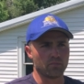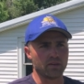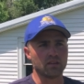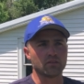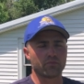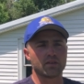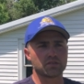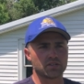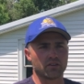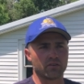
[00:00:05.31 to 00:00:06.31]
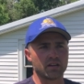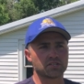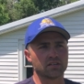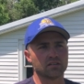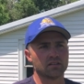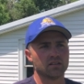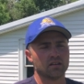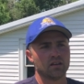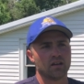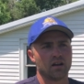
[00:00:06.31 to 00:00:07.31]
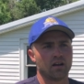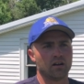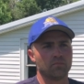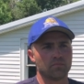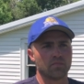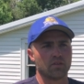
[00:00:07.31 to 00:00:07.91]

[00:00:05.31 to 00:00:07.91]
Being the fifth generation, um,